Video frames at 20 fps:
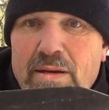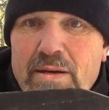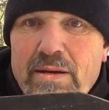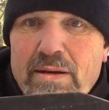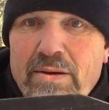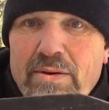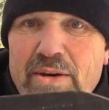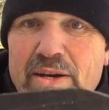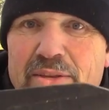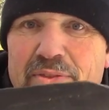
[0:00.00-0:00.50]

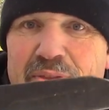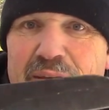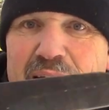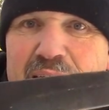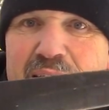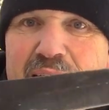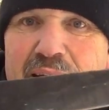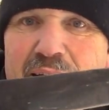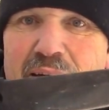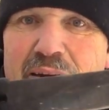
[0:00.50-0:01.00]
Right
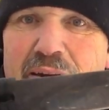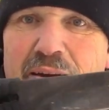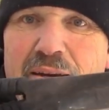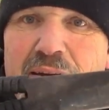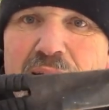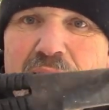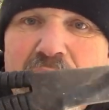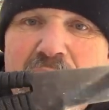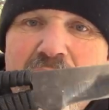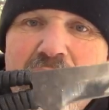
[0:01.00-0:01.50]
there.
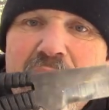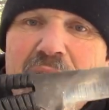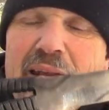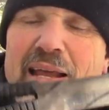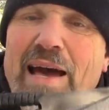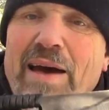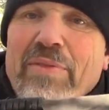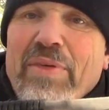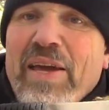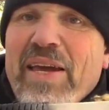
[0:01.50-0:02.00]

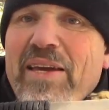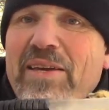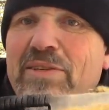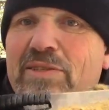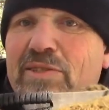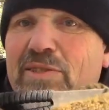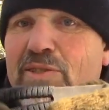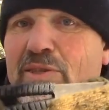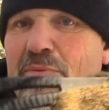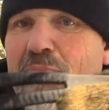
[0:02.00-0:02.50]
Now they
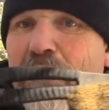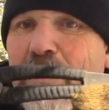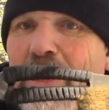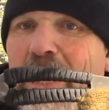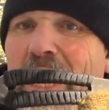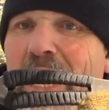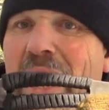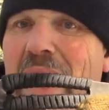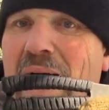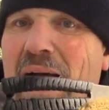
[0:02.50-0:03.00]

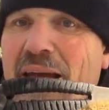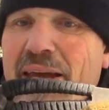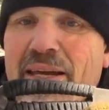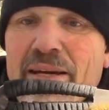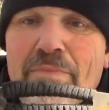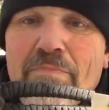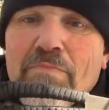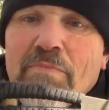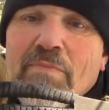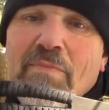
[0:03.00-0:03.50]
supply
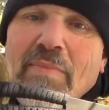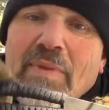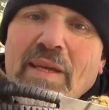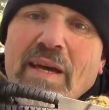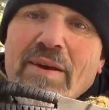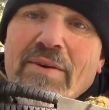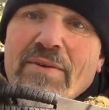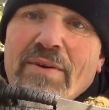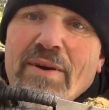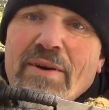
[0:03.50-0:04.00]

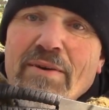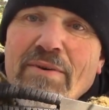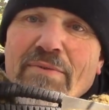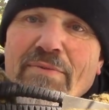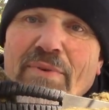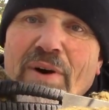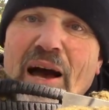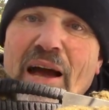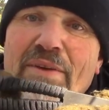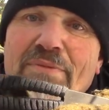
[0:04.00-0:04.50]

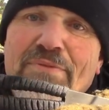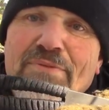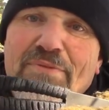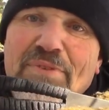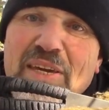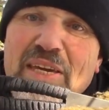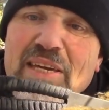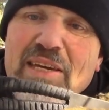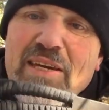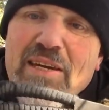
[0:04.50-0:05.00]
5
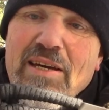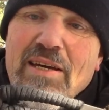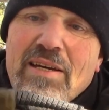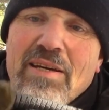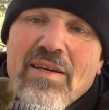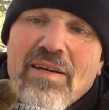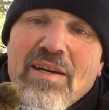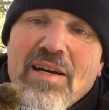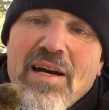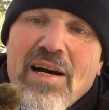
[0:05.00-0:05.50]
feet
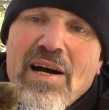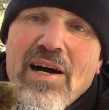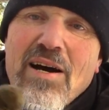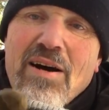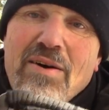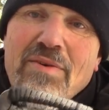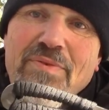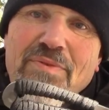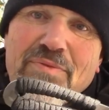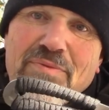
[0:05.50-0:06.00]

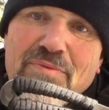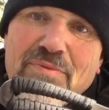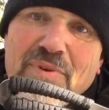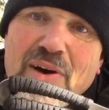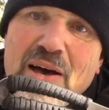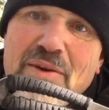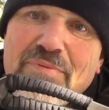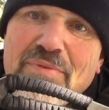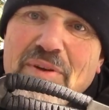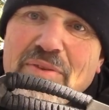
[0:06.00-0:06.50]
of
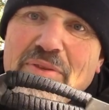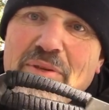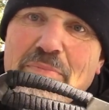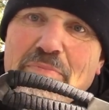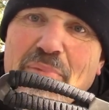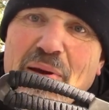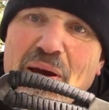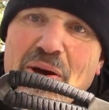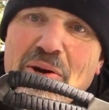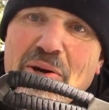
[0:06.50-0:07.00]
550
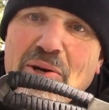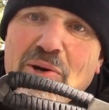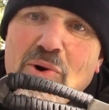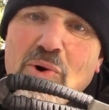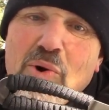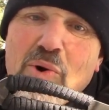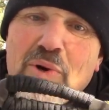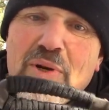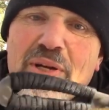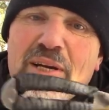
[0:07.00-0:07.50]

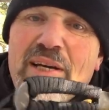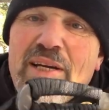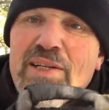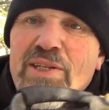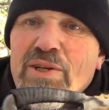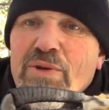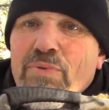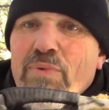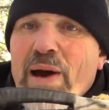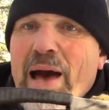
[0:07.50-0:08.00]
paracord
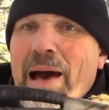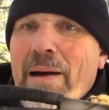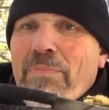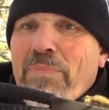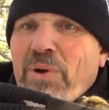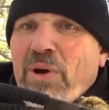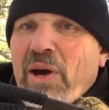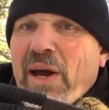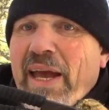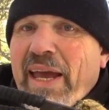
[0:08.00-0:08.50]
to wrap
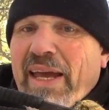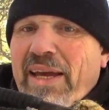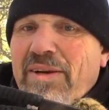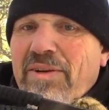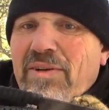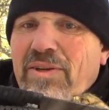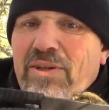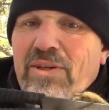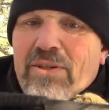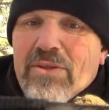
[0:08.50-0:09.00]
your
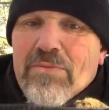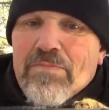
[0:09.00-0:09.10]
handle.